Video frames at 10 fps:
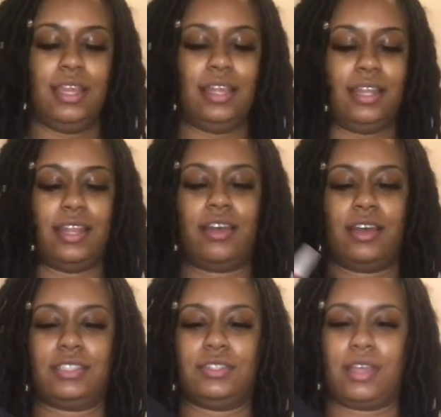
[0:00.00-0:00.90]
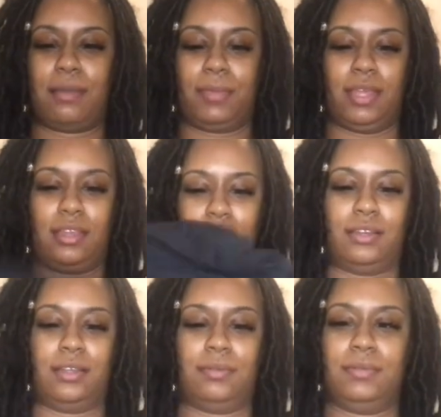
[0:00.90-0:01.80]
And then I also got me
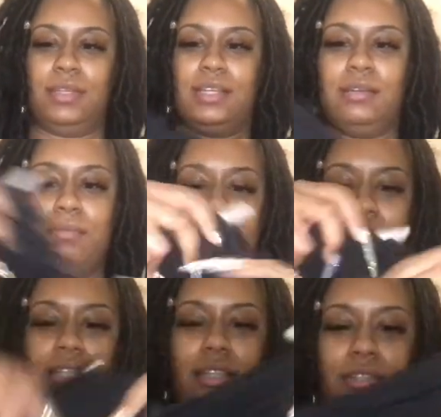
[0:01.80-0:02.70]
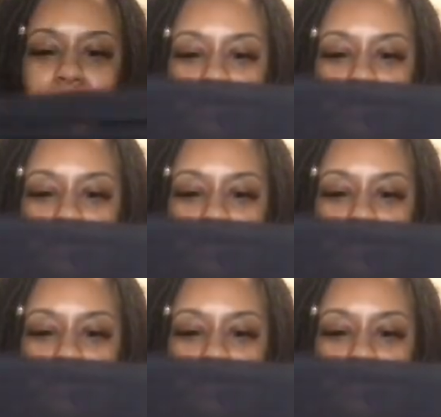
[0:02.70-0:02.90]
a black little